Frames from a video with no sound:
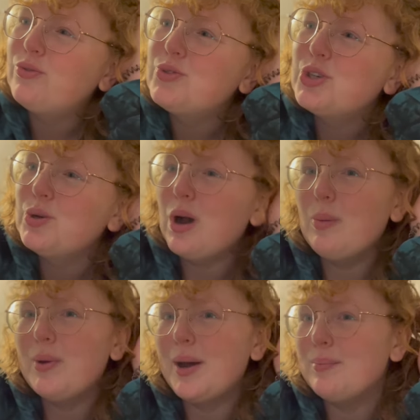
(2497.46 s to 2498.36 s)
to
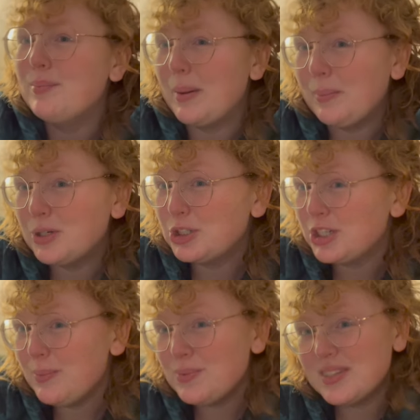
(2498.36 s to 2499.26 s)
open up
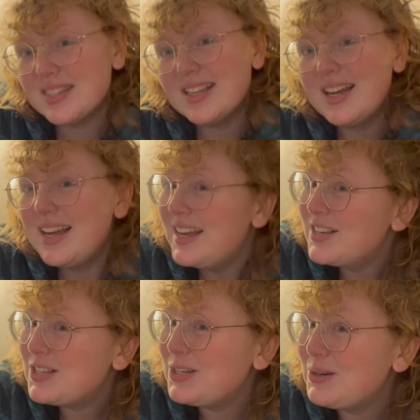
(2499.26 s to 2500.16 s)
memberships
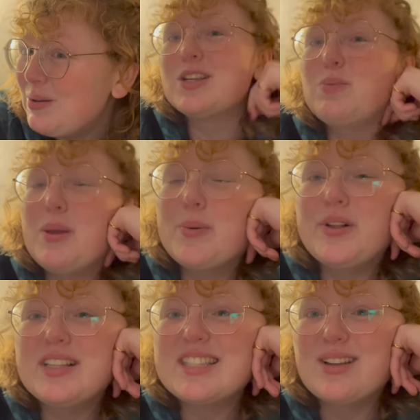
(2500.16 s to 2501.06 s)
to
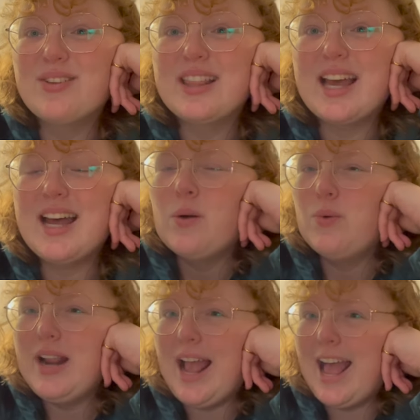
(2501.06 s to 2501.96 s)
people and stuff like that.
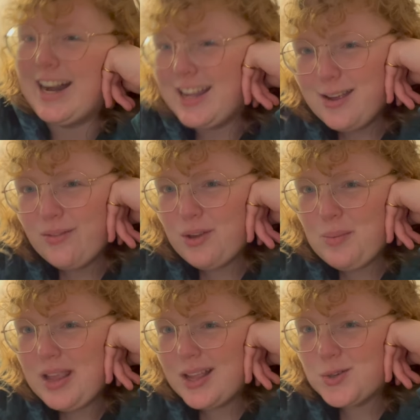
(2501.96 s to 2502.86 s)
Would any of you
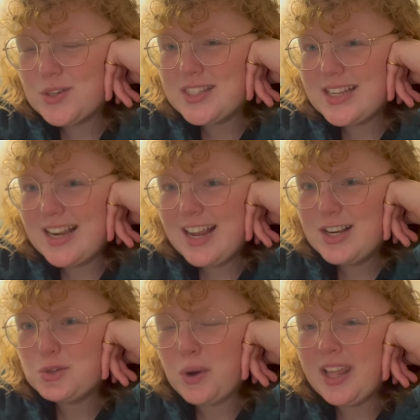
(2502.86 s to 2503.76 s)
be interested
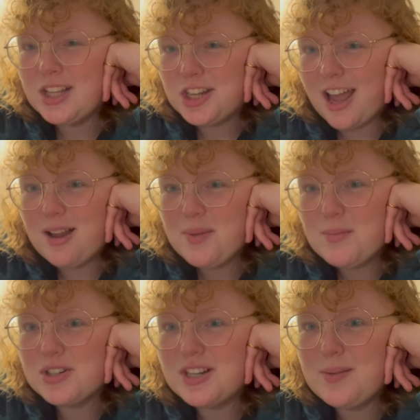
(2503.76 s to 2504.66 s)
in joining a channel
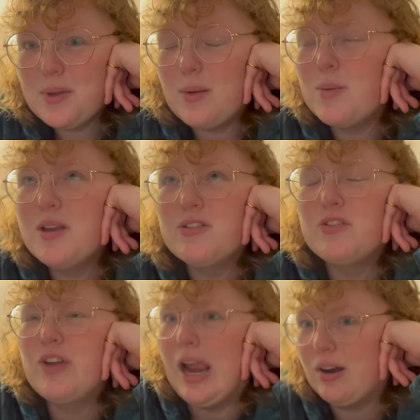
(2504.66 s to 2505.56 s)
membership? It would be
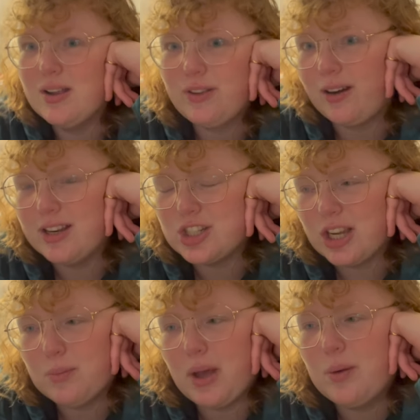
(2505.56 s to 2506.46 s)
very, very
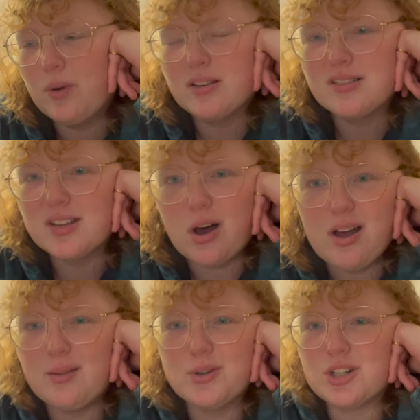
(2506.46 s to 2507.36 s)
cheap. I wouldn't call,
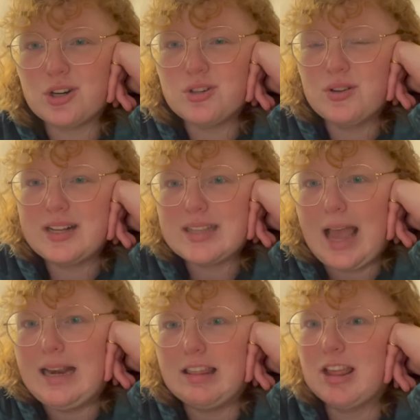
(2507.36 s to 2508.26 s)
I wouldn't charge you guys
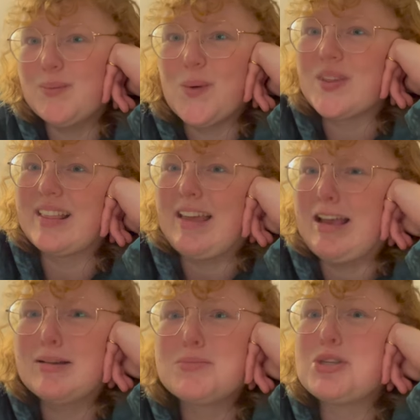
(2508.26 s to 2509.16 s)
anything more than
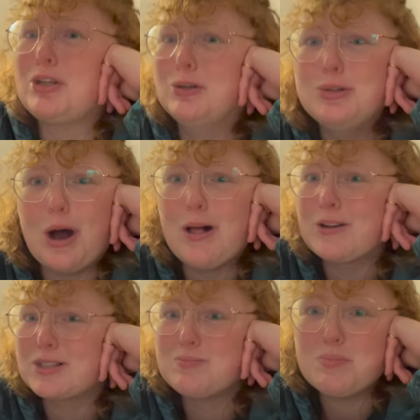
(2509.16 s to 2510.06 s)
like
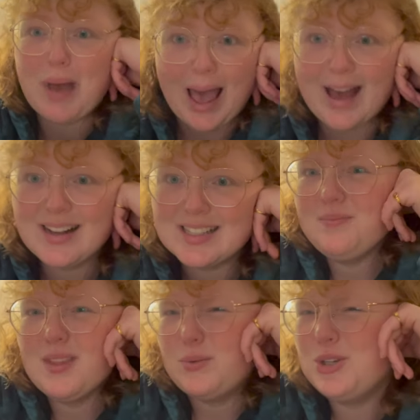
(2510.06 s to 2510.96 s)
$2
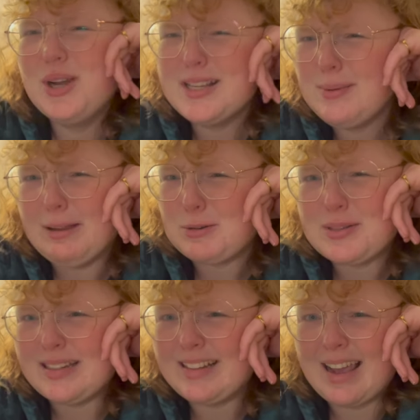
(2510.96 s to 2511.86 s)
max. Would you guys be
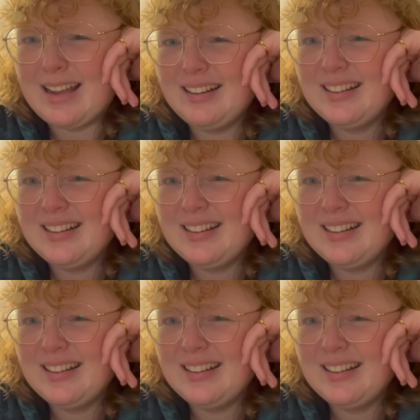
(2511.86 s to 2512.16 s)
interested in that?